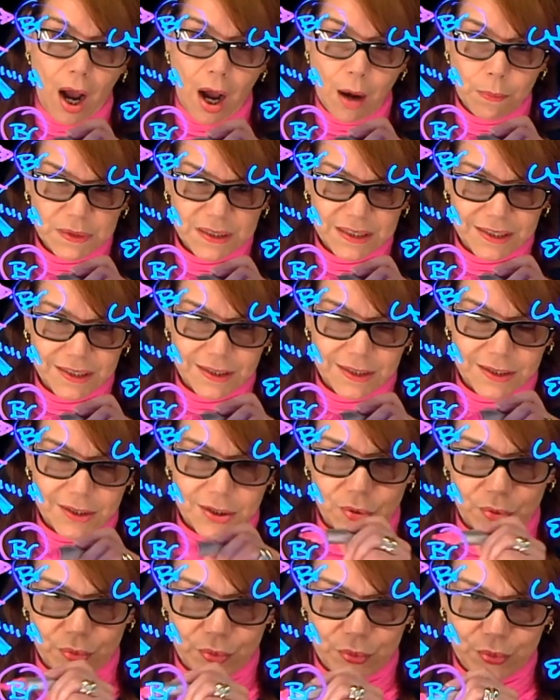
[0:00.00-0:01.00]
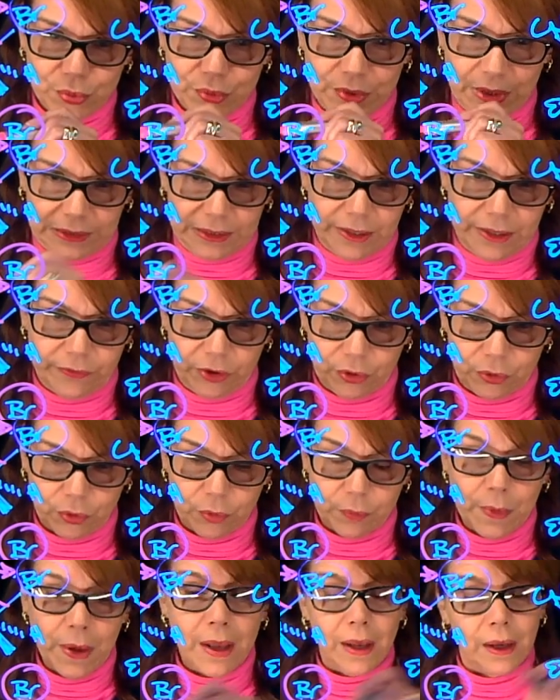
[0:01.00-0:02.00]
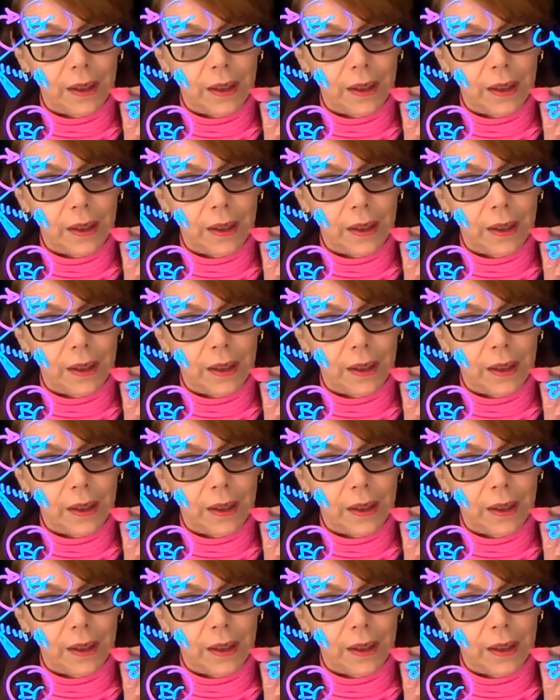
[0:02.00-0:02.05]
opposite to the leaving group.